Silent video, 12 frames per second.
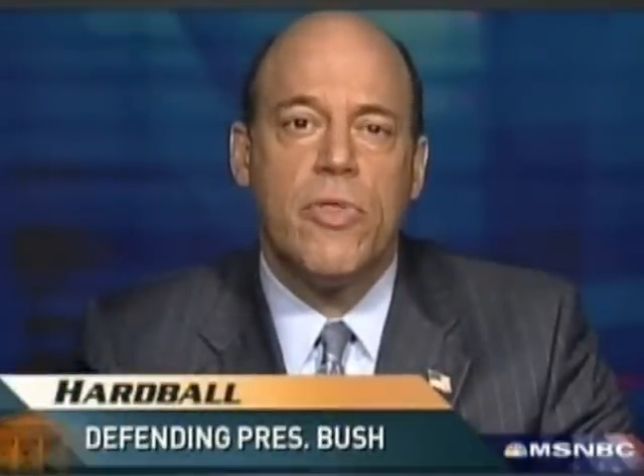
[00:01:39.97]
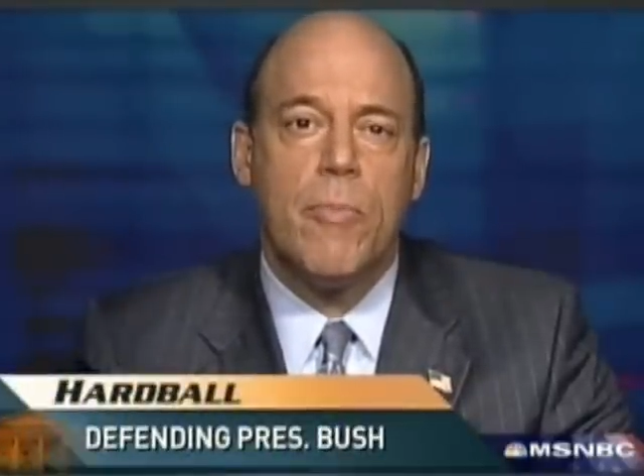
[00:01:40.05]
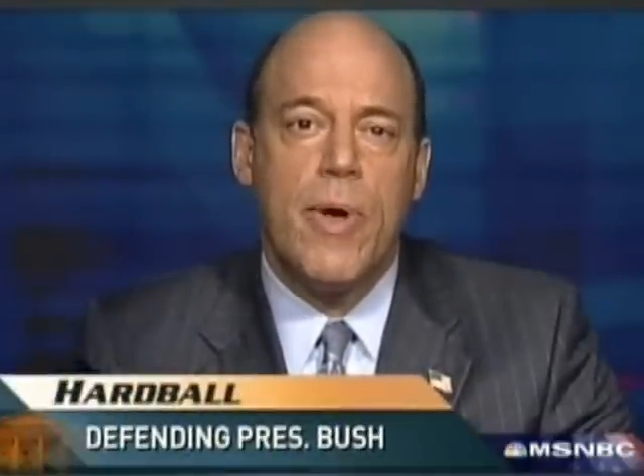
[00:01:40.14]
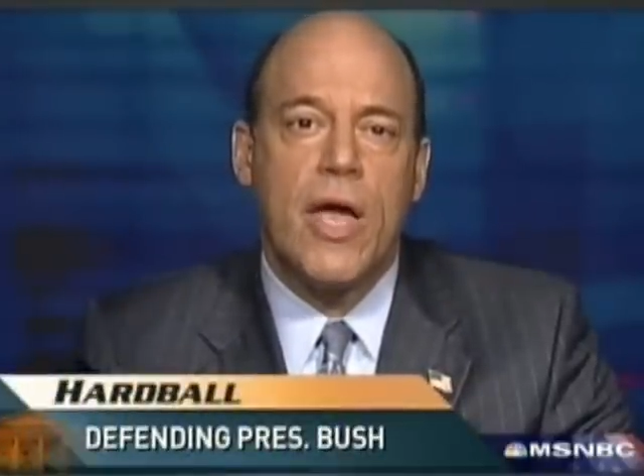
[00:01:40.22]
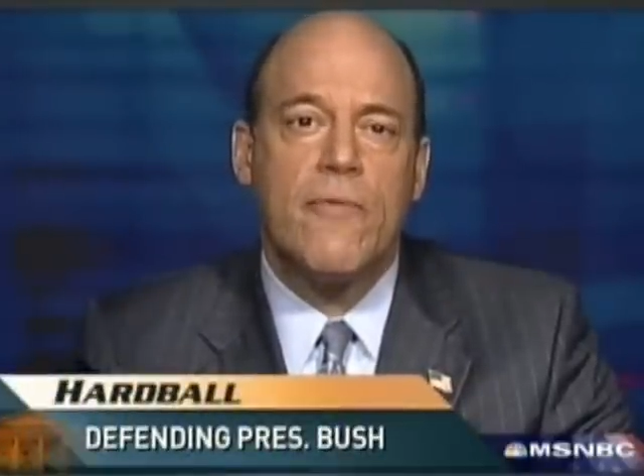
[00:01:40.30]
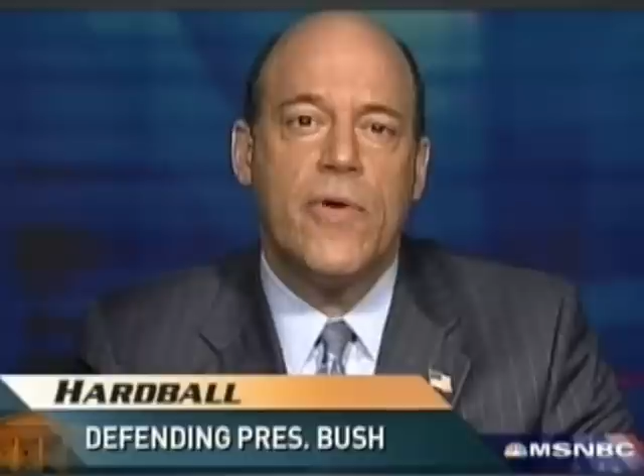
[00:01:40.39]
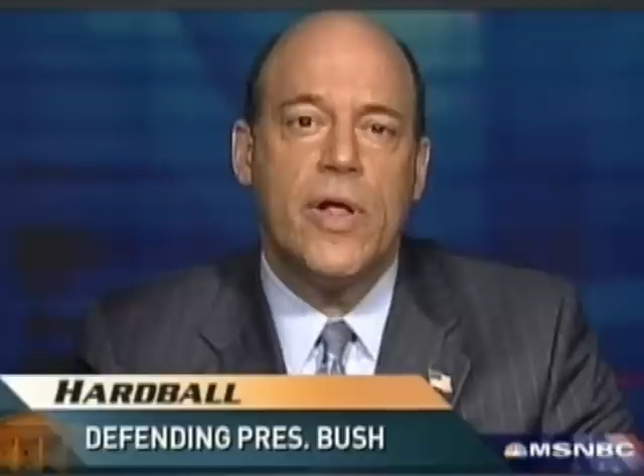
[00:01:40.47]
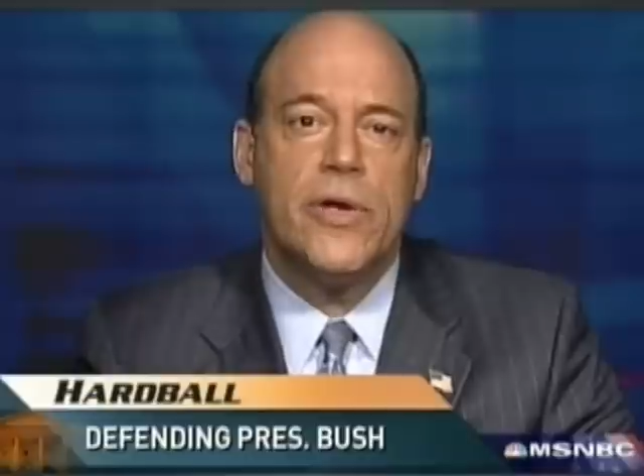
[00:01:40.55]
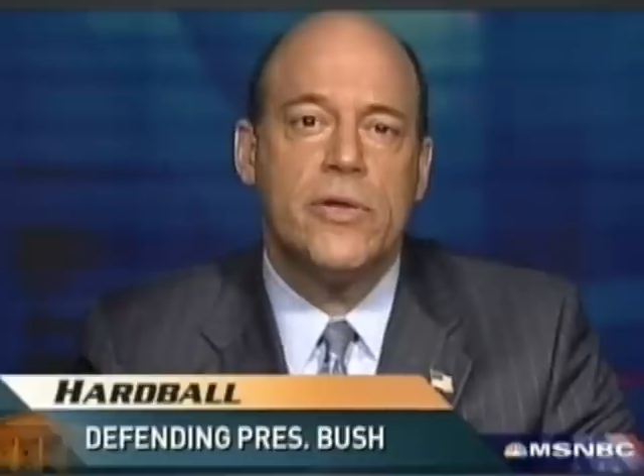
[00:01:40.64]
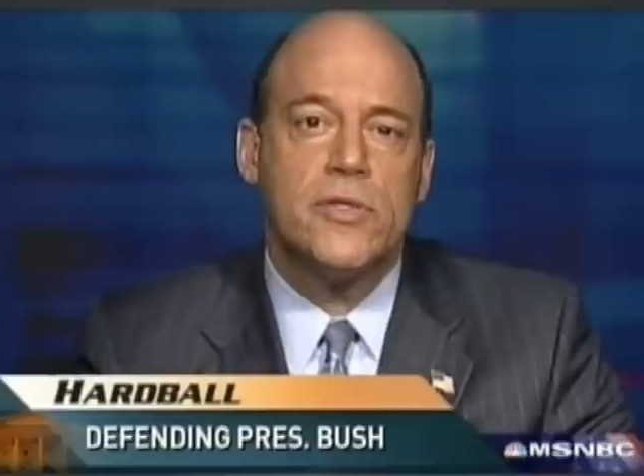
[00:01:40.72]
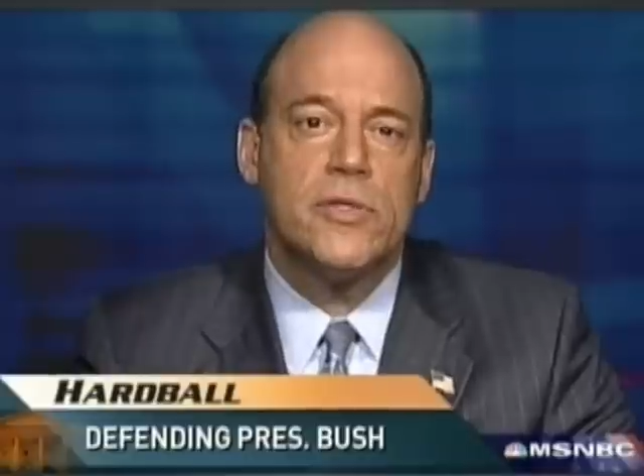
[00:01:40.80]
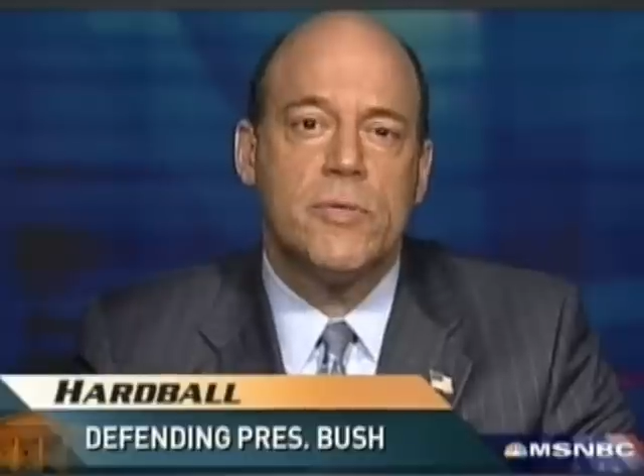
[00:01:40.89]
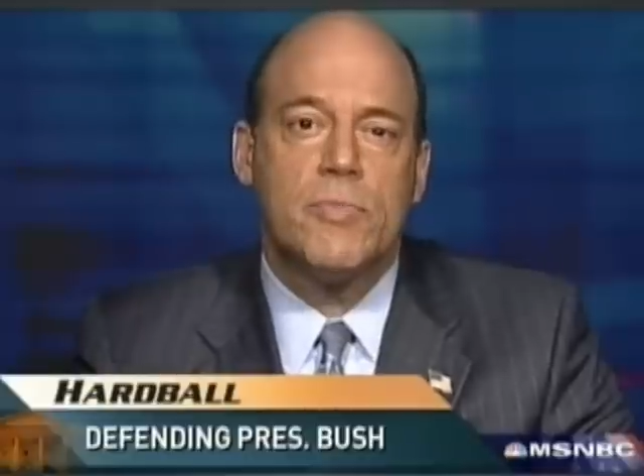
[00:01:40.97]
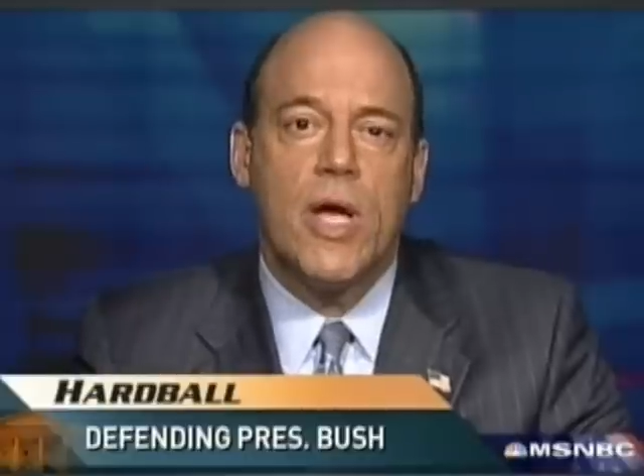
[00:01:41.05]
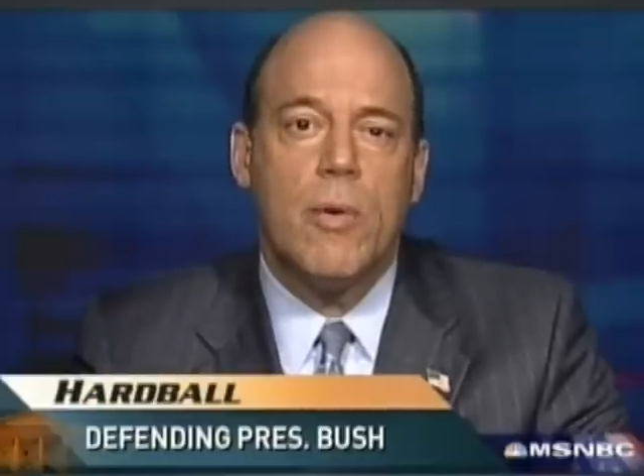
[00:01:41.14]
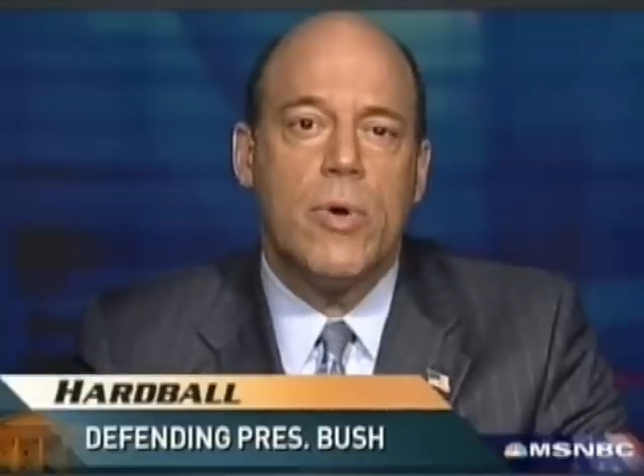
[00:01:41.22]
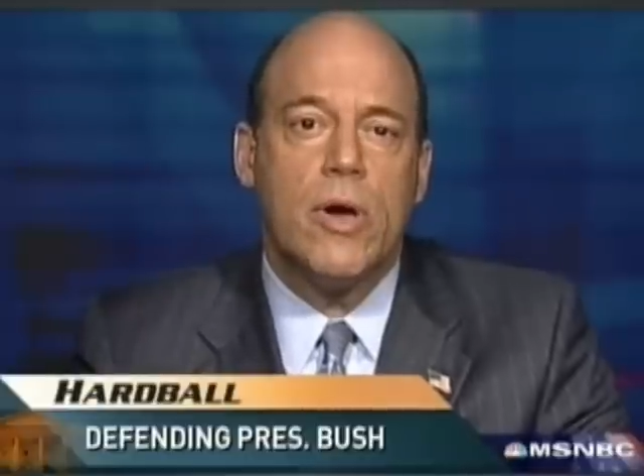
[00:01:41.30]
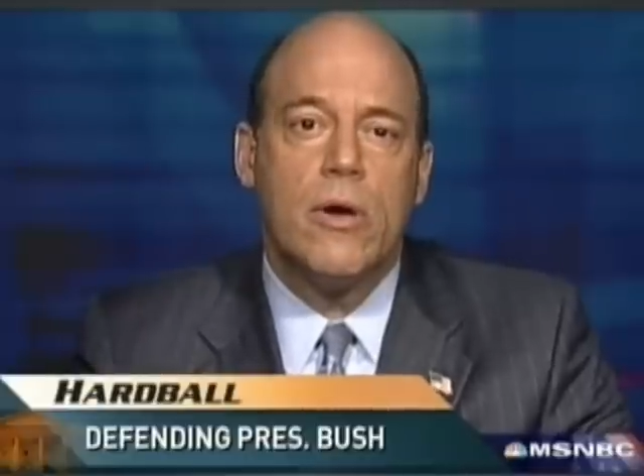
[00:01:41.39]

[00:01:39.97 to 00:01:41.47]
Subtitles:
the bank failures of September.